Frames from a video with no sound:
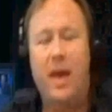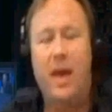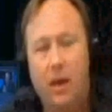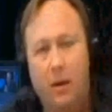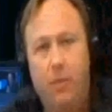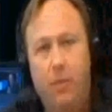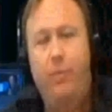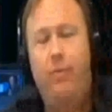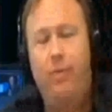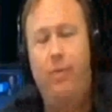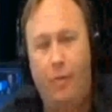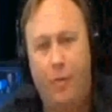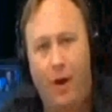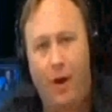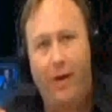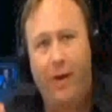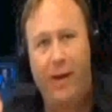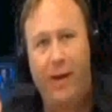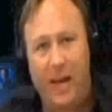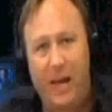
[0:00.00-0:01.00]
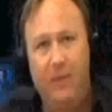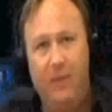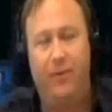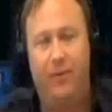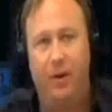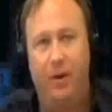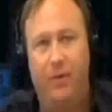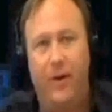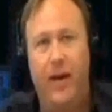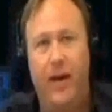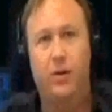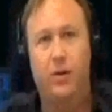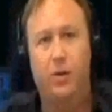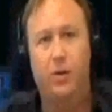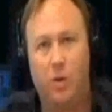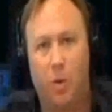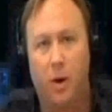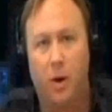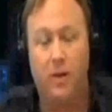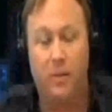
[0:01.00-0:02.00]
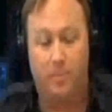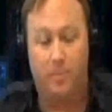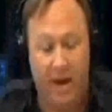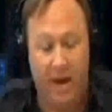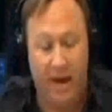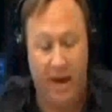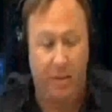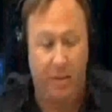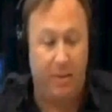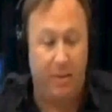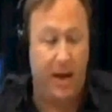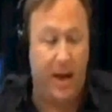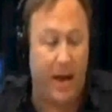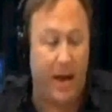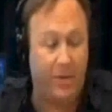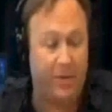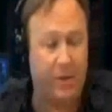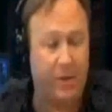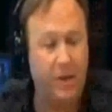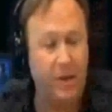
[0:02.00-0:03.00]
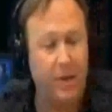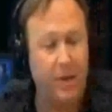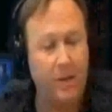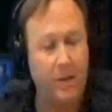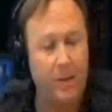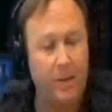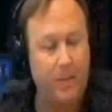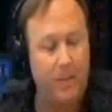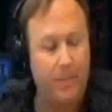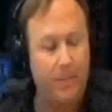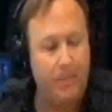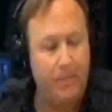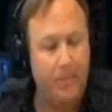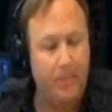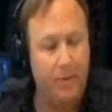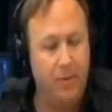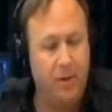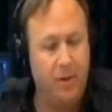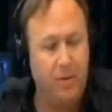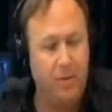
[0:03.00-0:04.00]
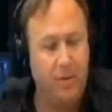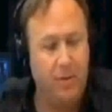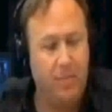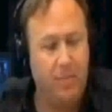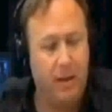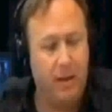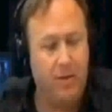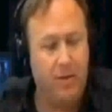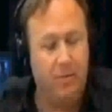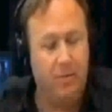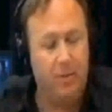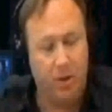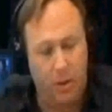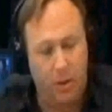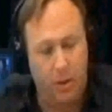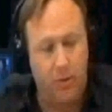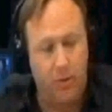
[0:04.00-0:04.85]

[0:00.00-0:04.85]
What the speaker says: They're evil. They enjoy the pain. I'm going to ask the senator about some